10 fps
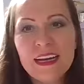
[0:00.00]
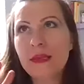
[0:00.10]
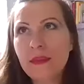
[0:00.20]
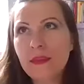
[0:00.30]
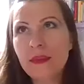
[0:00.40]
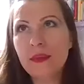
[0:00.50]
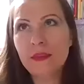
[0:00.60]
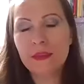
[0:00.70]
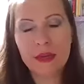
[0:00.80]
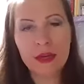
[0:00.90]
another
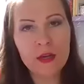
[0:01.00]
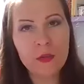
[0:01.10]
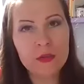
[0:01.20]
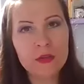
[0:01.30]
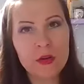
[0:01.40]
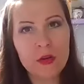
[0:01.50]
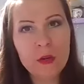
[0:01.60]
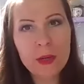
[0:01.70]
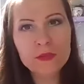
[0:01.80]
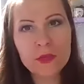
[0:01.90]
thing that I would always